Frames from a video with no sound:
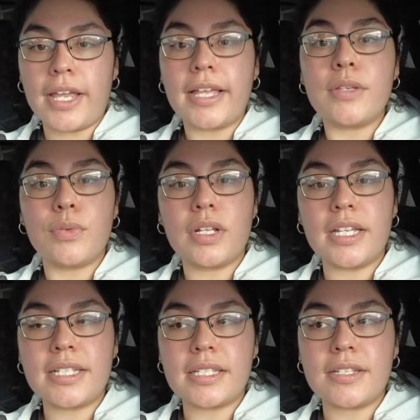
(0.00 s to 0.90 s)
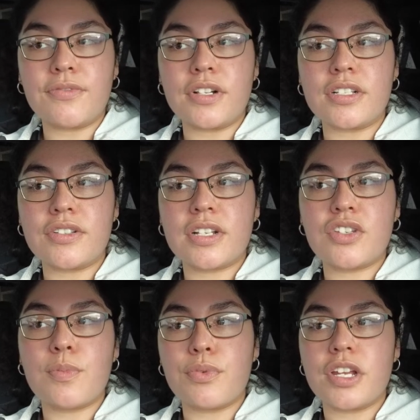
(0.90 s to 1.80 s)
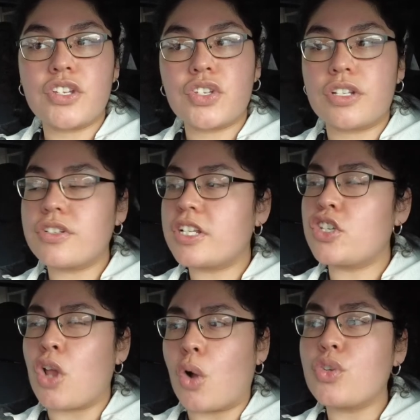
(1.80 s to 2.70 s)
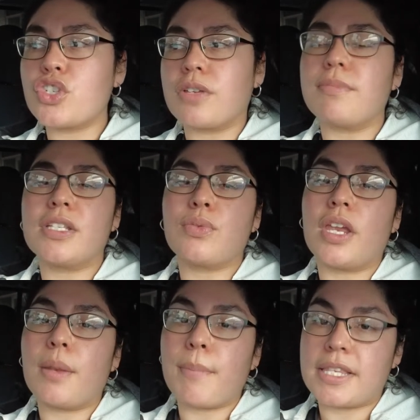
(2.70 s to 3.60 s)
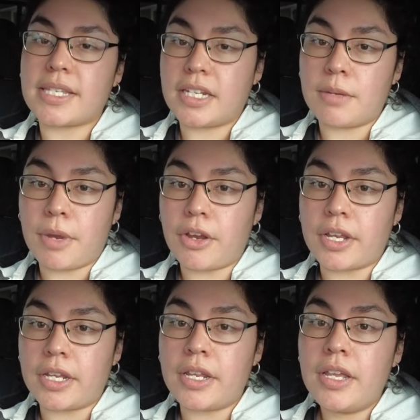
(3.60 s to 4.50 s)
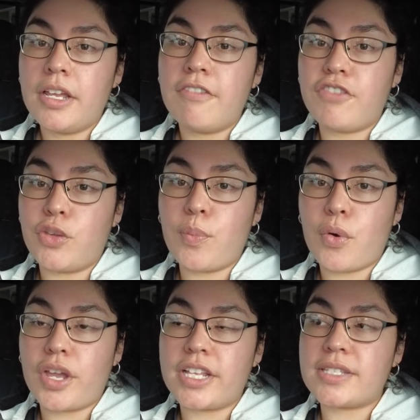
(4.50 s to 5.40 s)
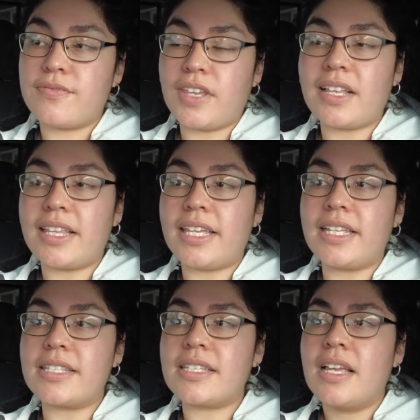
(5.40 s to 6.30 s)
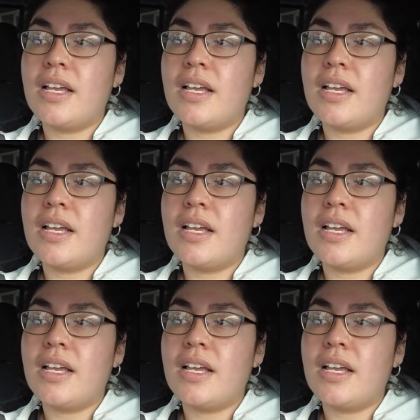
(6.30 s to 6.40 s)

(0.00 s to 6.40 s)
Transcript: Like, it really is a difference. There's such a bridge. There's such an ocean between Mexican and American viewpoints, feelings,